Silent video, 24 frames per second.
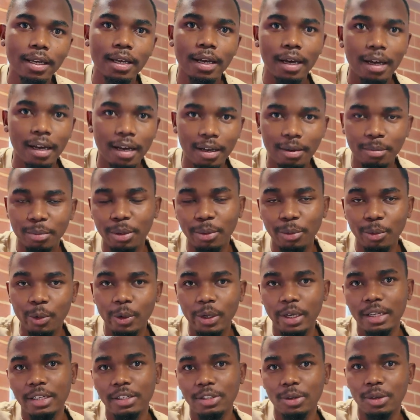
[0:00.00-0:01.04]
uh, maybe we
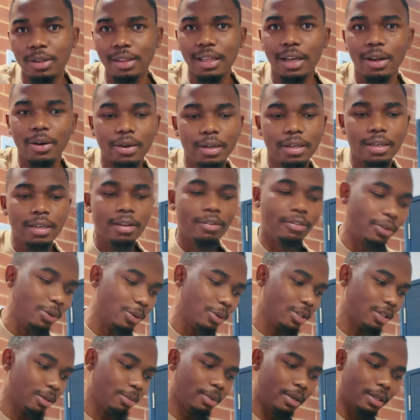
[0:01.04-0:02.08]
can sort that in the
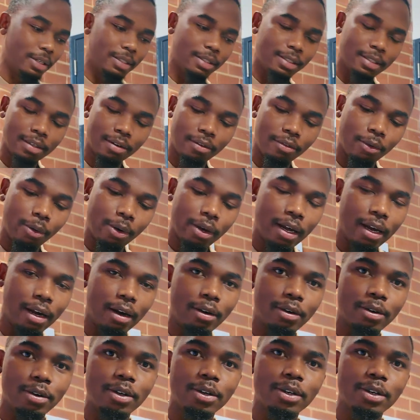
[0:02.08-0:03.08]
future but for now